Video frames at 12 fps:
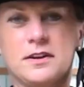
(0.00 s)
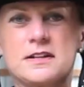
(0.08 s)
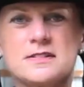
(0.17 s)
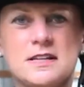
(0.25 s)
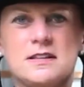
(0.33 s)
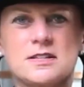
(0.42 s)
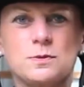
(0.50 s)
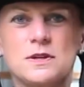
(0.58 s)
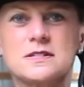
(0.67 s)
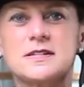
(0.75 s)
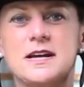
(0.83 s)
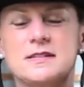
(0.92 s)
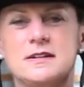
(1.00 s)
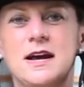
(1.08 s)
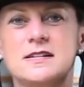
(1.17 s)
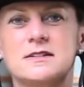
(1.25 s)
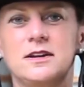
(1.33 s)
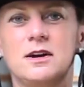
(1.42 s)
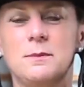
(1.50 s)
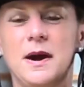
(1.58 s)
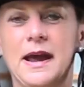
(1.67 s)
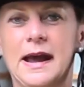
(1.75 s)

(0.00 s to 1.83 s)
You can see this one stays nicely on my